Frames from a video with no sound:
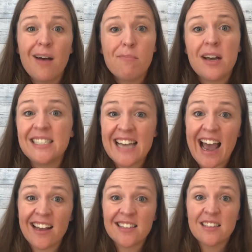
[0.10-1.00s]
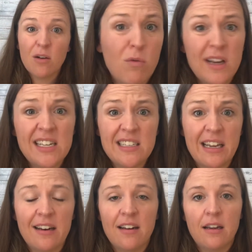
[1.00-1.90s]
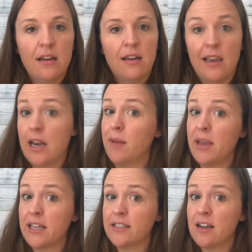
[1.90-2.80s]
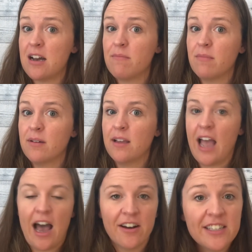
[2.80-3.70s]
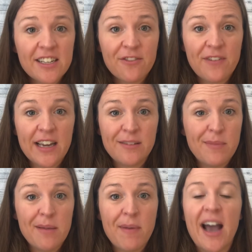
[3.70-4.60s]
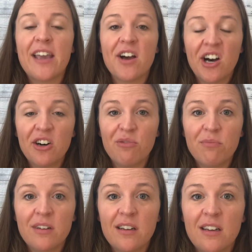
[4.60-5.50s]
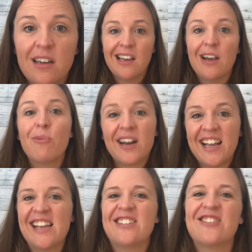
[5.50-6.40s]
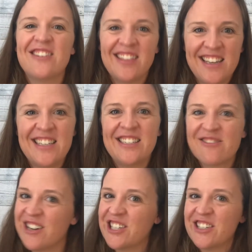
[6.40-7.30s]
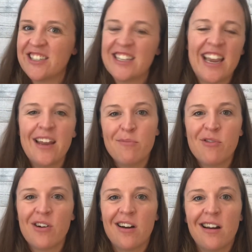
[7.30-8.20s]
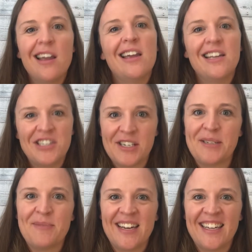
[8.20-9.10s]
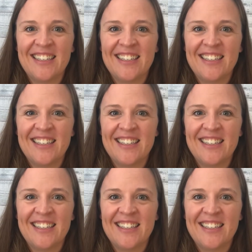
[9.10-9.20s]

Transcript: Mud tax, what is it? Can I make it stop? How does it affect me buying a home? We're gonna answer these questions and more in just a minute.